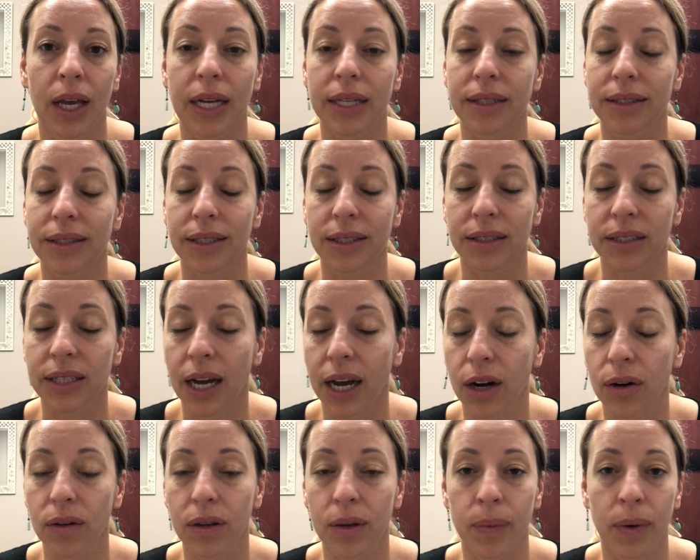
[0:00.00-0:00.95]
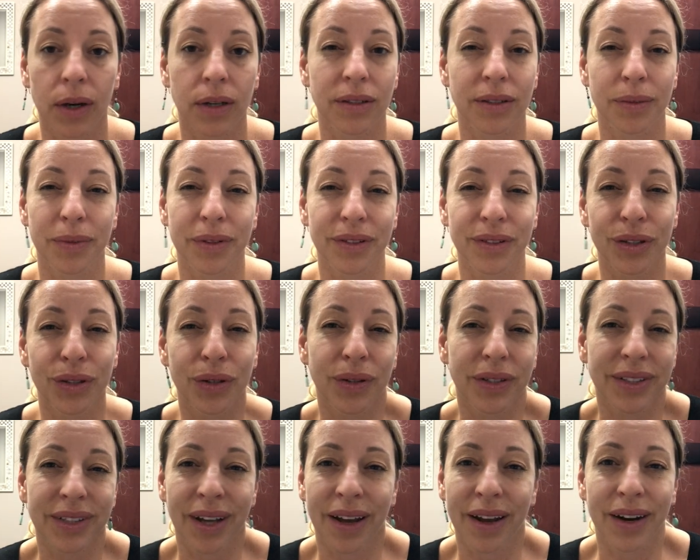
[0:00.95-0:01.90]
It's entirely possible to do.
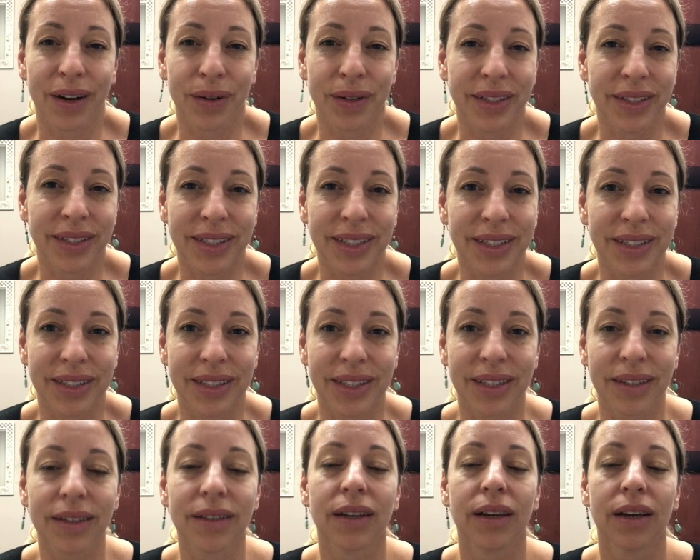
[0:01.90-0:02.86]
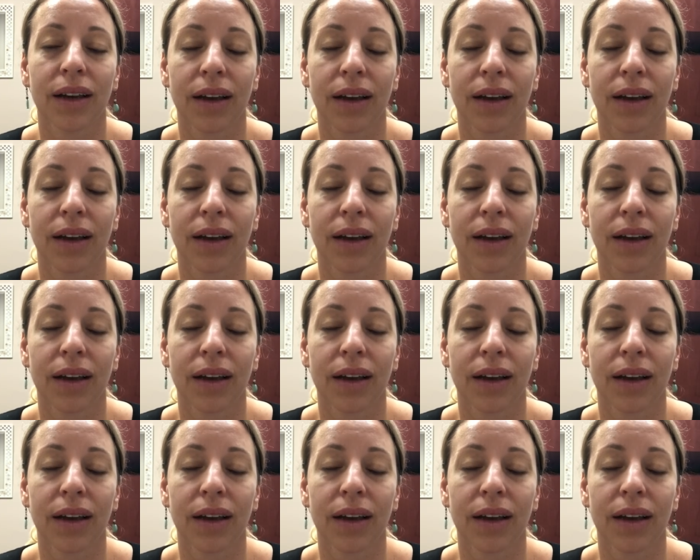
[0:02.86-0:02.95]
It's not always easy,